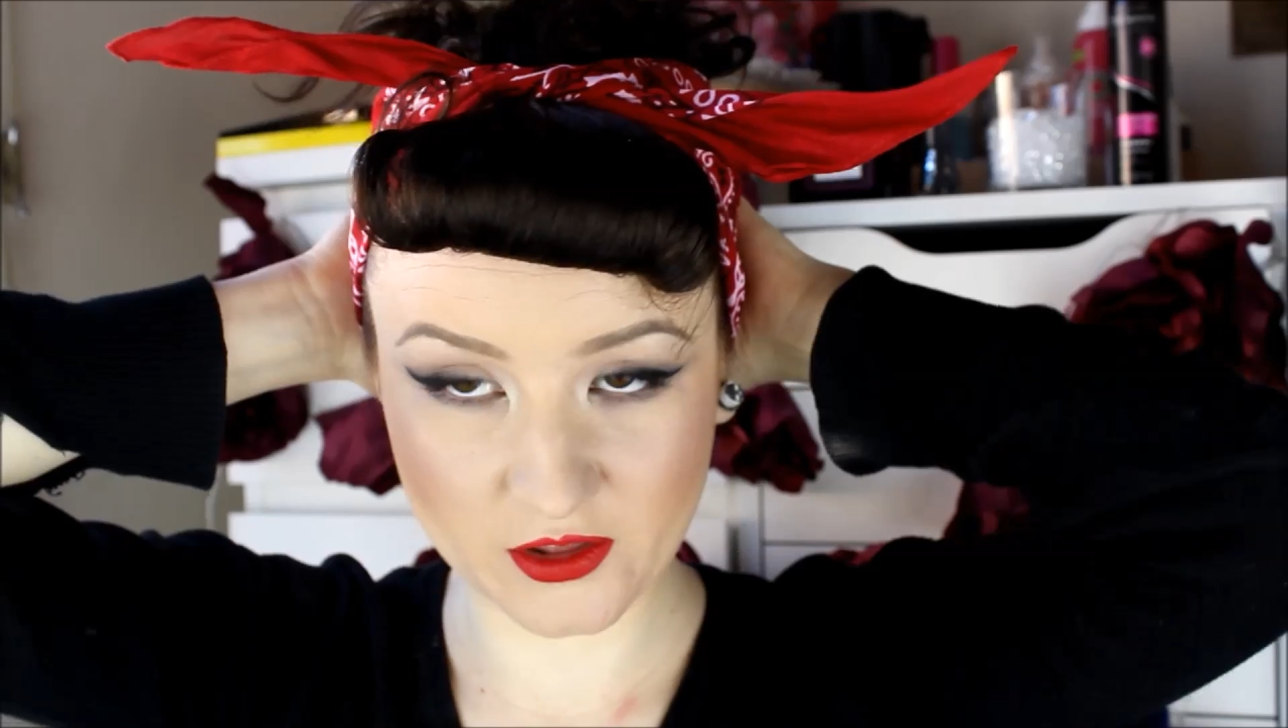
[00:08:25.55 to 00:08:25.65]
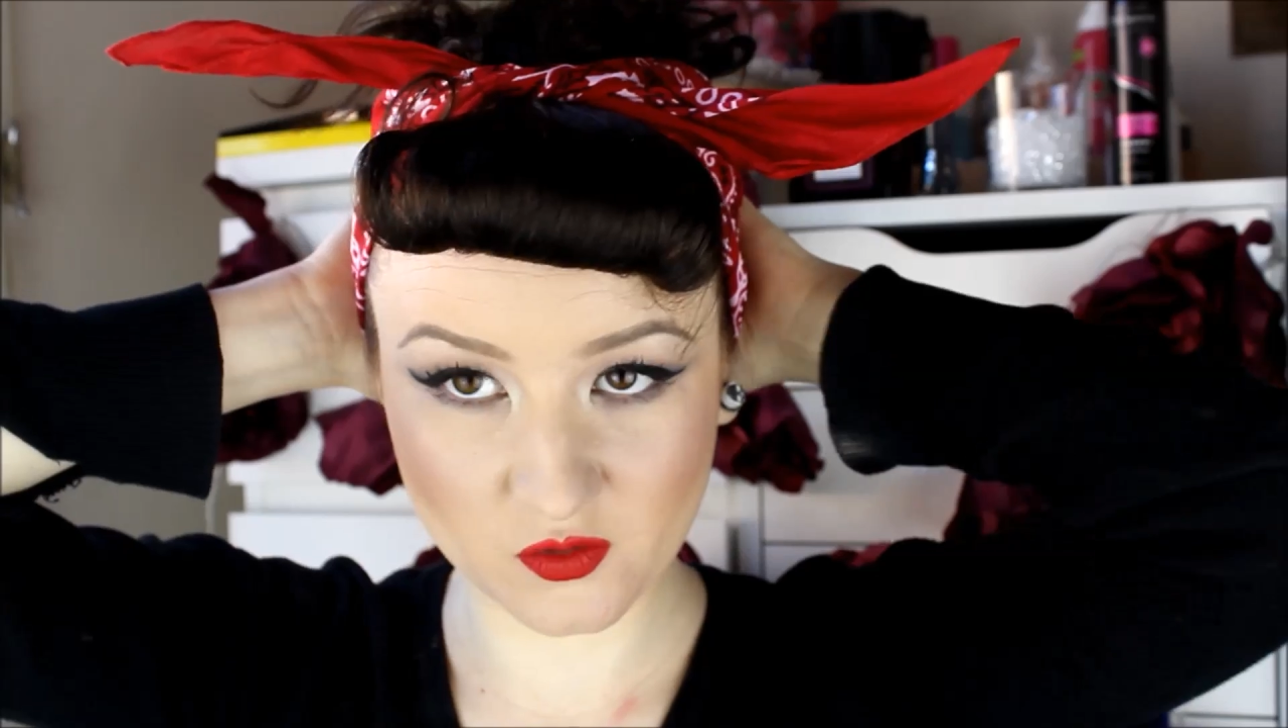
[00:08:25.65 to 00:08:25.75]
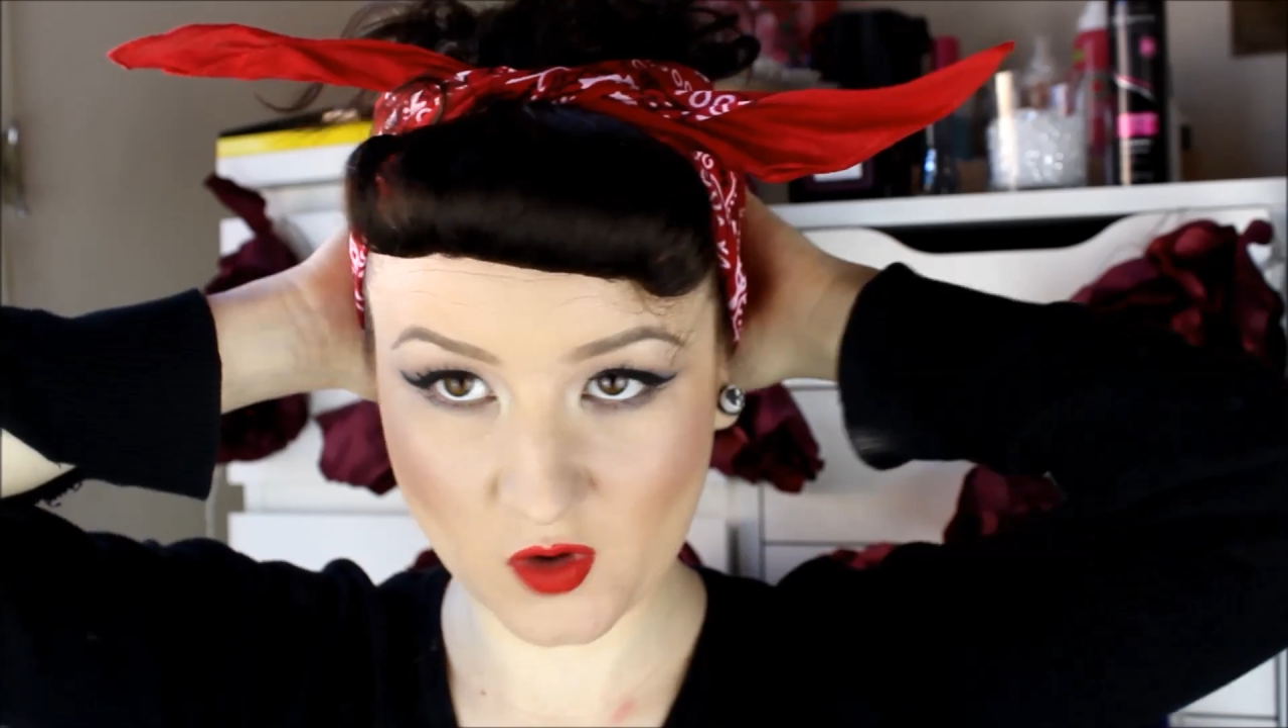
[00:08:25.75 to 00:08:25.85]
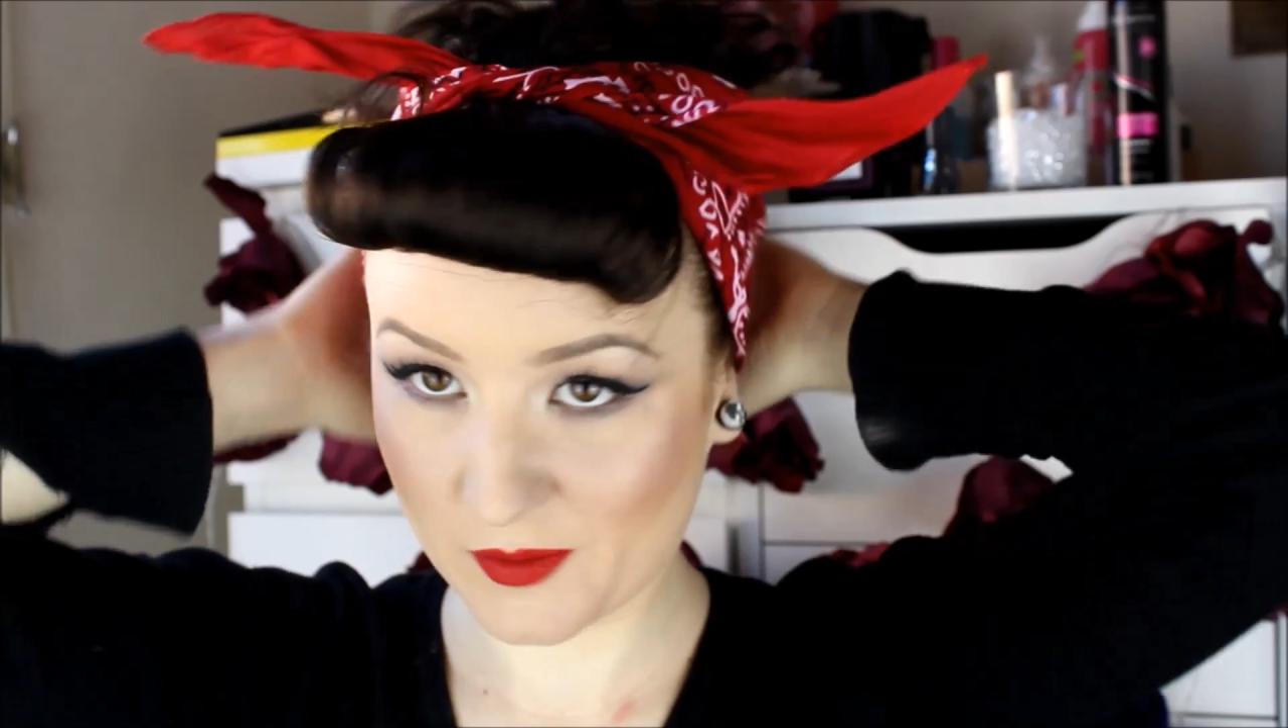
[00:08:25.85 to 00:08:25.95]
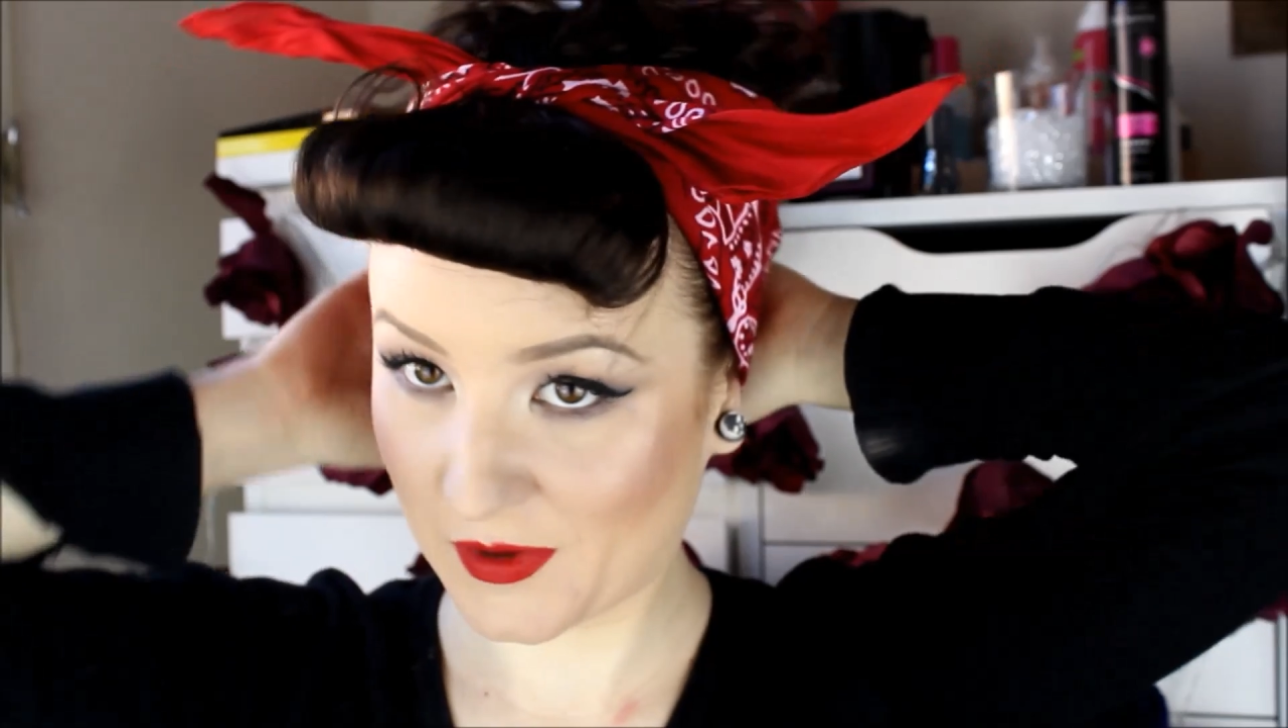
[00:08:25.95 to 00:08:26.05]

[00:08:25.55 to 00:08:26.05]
in the right